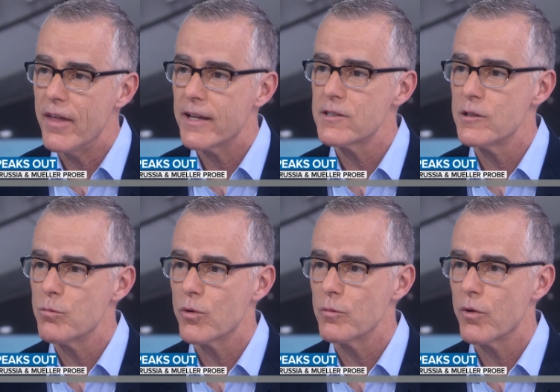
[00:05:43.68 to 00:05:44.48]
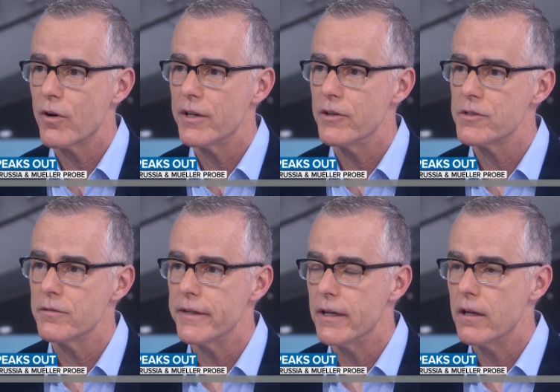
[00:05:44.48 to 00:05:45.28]
That's the important part here,
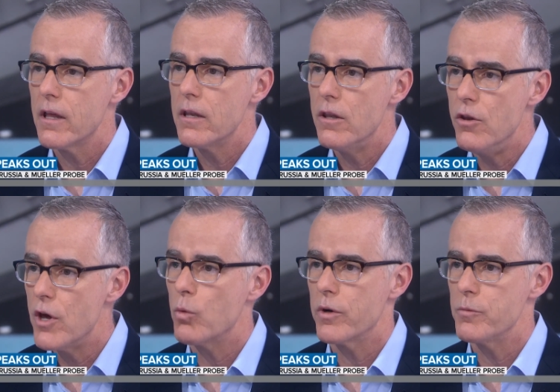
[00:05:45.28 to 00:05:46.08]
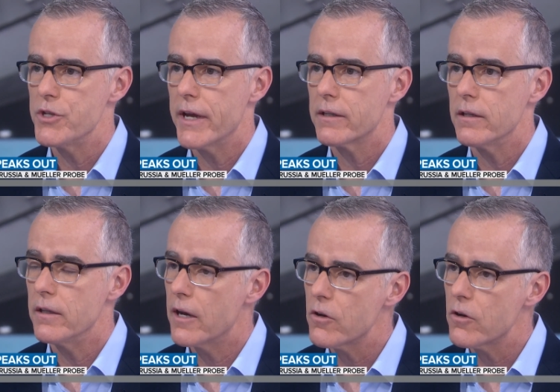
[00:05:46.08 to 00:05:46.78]
Savannah. No one objected, not